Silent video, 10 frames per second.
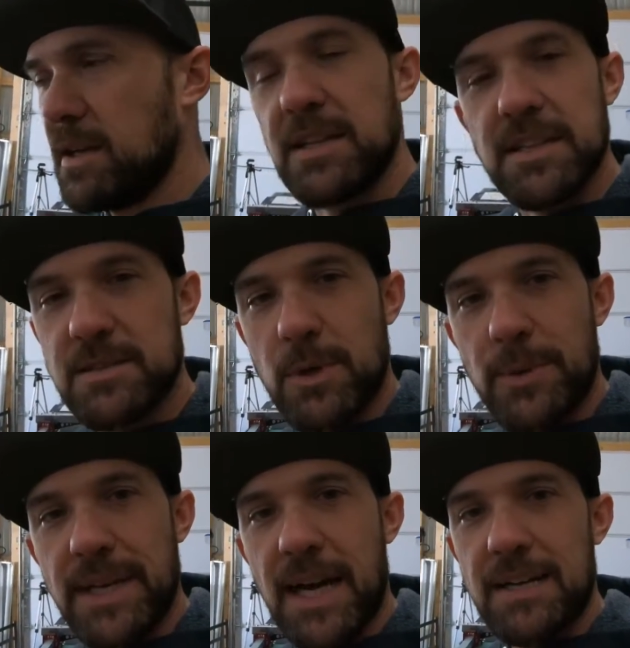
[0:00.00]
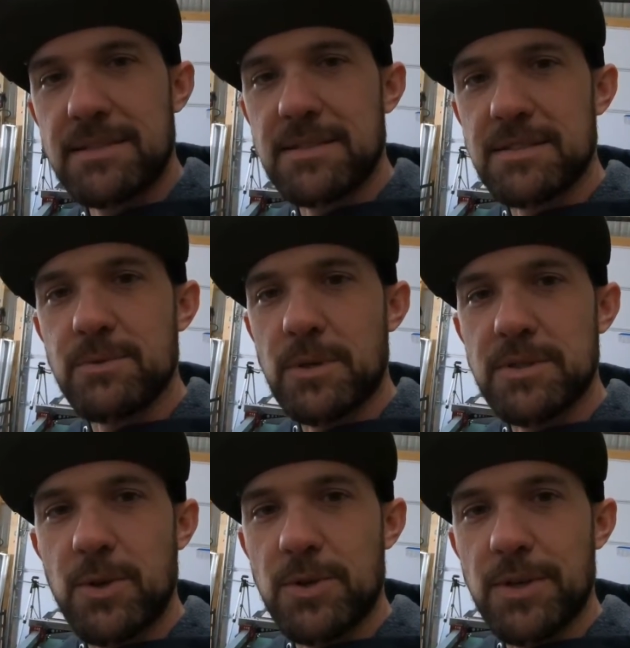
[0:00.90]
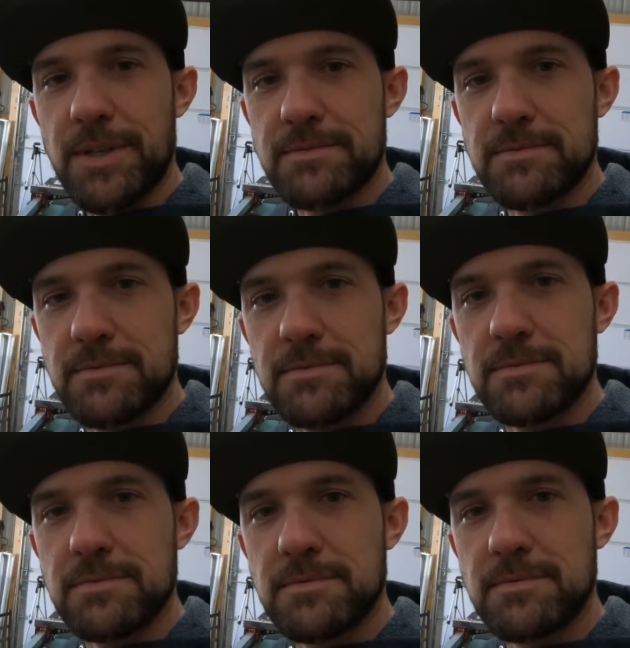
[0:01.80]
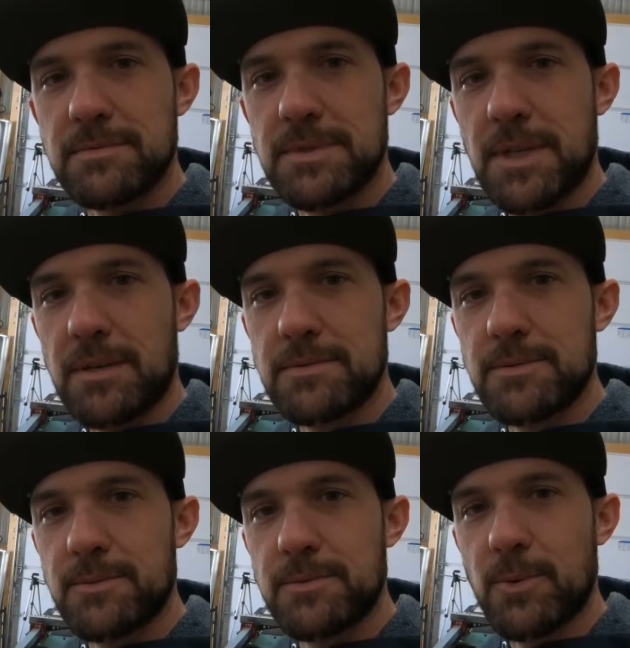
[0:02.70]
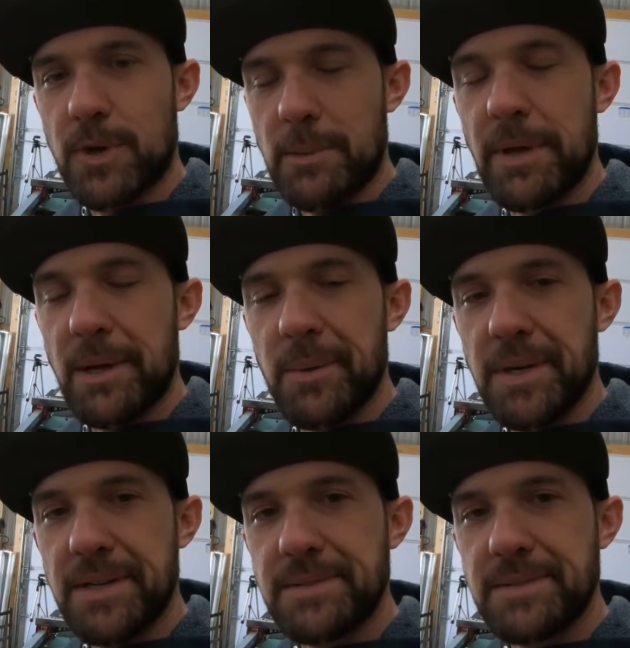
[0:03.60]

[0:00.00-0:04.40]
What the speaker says: this is what we got. This is what's going on. So we're gonna make it work.